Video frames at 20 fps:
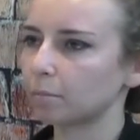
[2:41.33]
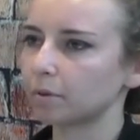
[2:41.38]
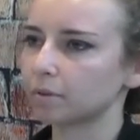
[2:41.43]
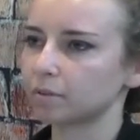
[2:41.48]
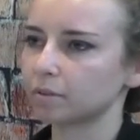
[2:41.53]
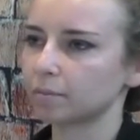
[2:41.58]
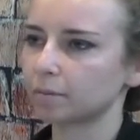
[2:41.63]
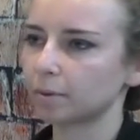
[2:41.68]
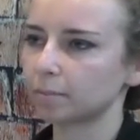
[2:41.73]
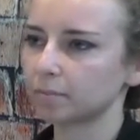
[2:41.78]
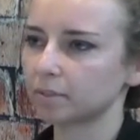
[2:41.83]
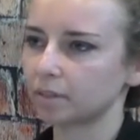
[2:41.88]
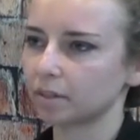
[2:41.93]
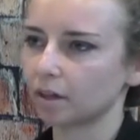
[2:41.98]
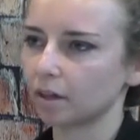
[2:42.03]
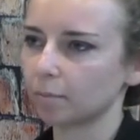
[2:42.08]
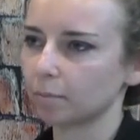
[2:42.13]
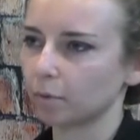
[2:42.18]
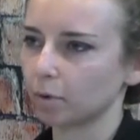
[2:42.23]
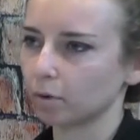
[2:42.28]
but sometimes the
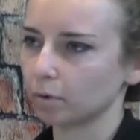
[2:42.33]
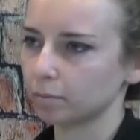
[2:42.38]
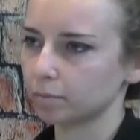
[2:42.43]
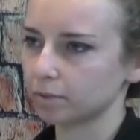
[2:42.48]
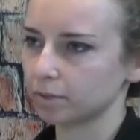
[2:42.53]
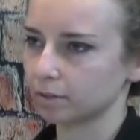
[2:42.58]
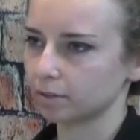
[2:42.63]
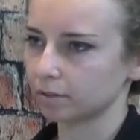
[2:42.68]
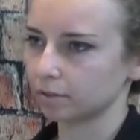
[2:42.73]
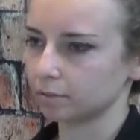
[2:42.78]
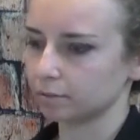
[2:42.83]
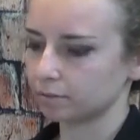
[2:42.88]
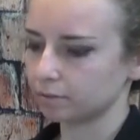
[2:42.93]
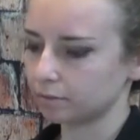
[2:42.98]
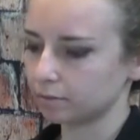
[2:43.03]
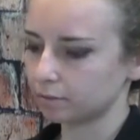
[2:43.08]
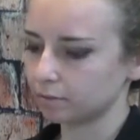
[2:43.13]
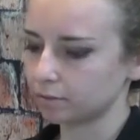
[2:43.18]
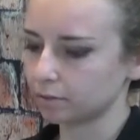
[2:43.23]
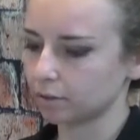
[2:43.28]
light bulbs, they're
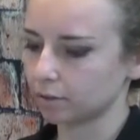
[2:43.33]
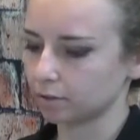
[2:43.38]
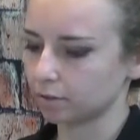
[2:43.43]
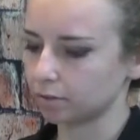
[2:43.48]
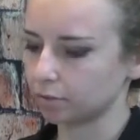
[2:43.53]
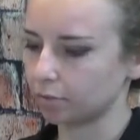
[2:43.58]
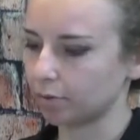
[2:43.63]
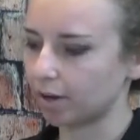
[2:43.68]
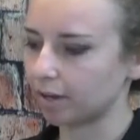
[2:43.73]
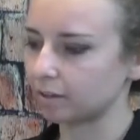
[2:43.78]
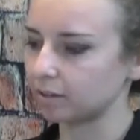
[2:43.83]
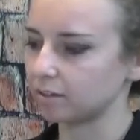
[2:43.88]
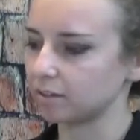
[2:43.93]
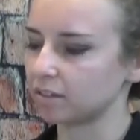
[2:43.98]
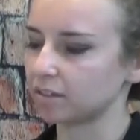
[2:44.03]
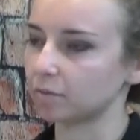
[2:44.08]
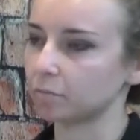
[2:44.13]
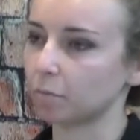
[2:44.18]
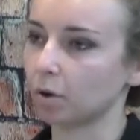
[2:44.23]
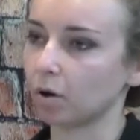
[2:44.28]
tucked away in
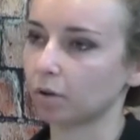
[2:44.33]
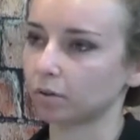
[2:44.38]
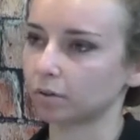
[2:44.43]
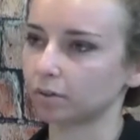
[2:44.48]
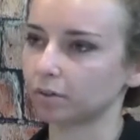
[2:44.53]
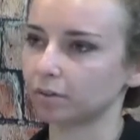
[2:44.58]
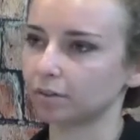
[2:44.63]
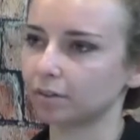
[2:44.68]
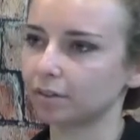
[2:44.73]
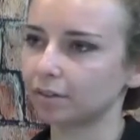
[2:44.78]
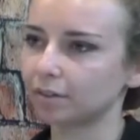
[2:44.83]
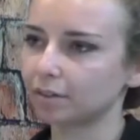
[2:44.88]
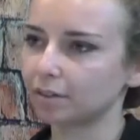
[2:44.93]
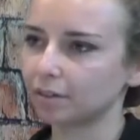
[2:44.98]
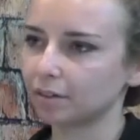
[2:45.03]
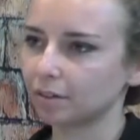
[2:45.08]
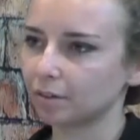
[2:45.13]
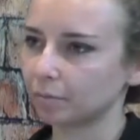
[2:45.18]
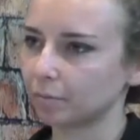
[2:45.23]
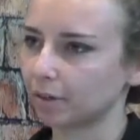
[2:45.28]
these smaller
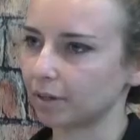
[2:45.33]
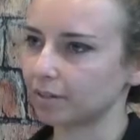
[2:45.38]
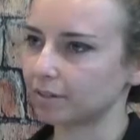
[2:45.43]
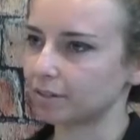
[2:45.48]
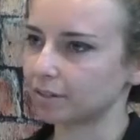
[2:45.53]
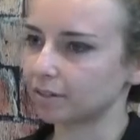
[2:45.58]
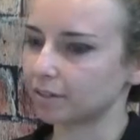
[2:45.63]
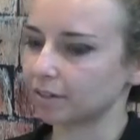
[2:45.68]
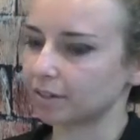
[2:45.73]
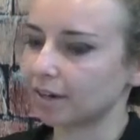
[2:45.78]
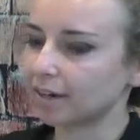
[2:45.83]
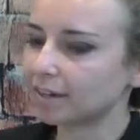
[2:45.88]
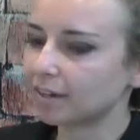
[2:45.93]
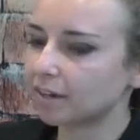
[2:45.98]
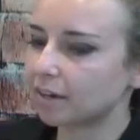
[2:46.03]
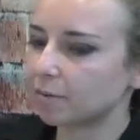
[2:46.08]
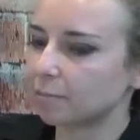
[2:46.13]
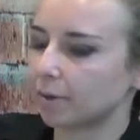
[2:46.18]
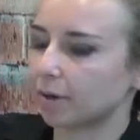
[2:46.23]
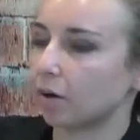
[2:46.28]
places, and I
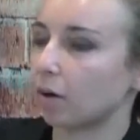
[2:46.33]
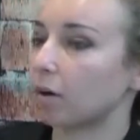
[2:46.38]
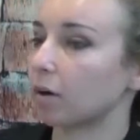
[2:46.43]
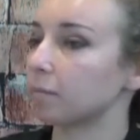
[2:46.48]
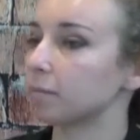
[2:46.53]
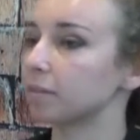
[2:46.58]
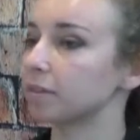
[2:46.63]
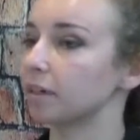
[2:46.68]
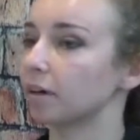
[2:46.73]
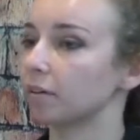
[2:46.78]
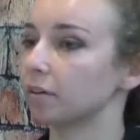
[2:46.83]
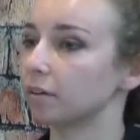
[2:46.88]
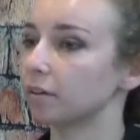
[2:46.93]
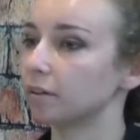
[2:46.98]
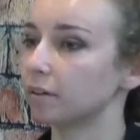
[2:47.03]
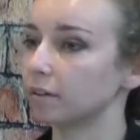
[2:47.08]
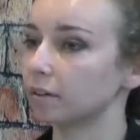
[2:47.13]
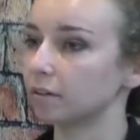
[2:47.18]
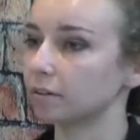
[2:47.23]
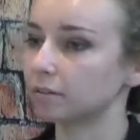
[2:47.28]
can get my arms down
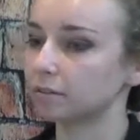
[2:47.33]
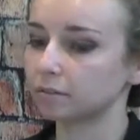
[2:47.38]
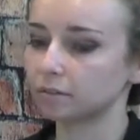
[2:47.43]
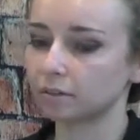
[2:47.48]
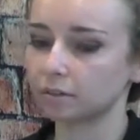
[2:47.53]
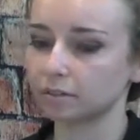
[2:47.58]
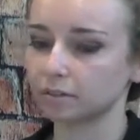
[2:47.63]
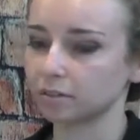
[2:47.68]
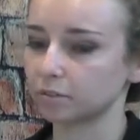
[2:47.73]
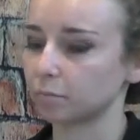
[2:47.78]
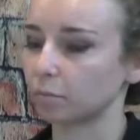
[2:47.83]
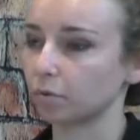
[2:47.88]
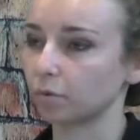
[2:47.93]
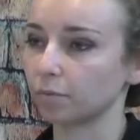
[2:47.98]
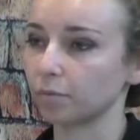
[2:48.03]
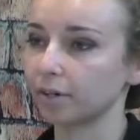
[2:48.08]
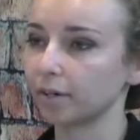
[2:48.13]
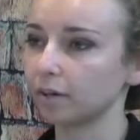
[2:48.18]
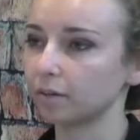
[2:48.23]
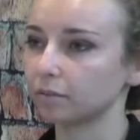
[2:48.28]
in there and just pull
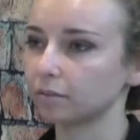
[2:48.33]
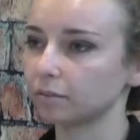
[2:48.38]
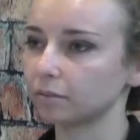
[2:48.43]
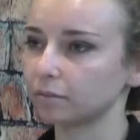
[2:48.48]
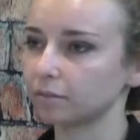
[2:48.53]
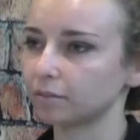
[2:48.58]
them right out.